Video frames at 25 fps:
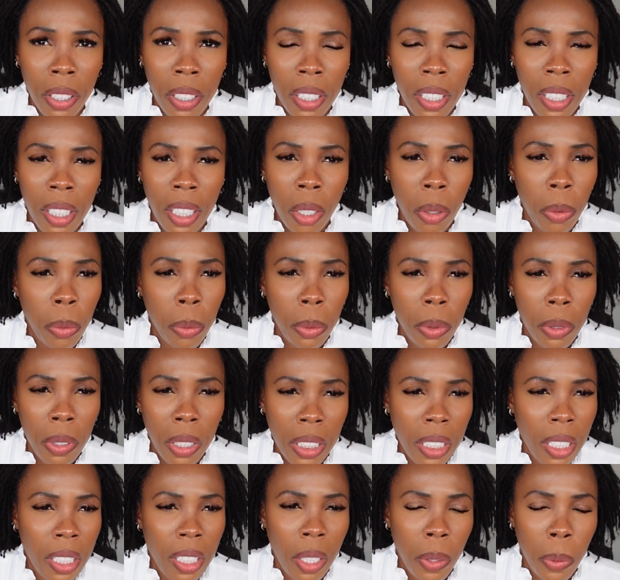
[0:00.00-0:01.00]
I
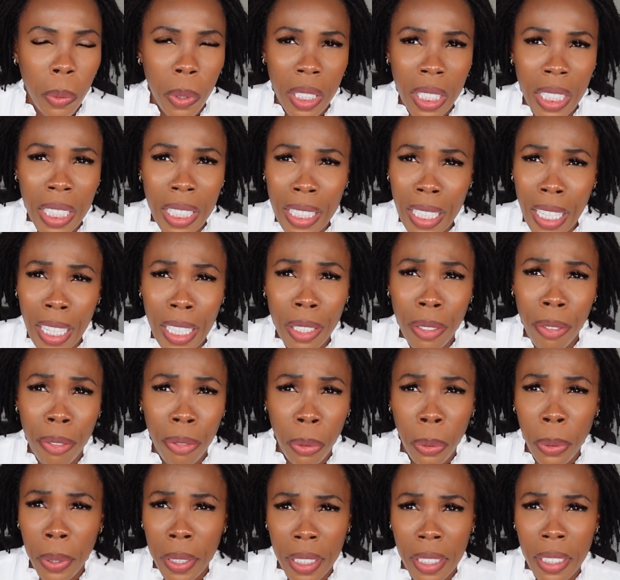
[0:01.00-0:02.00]
think he was in his early
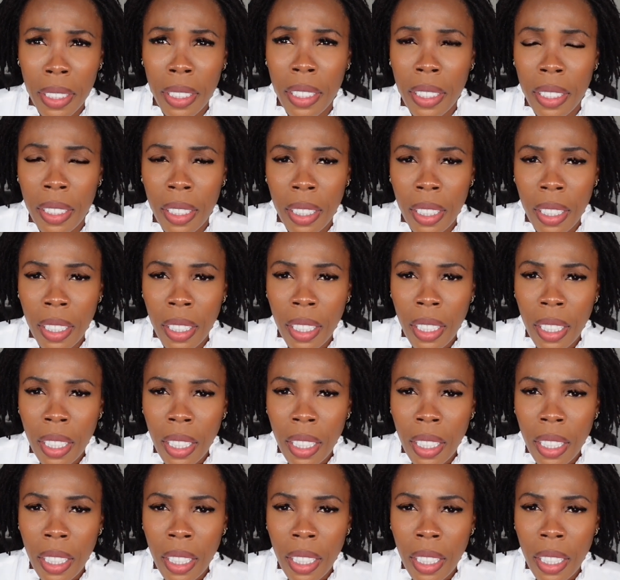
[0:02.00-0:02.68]
40s.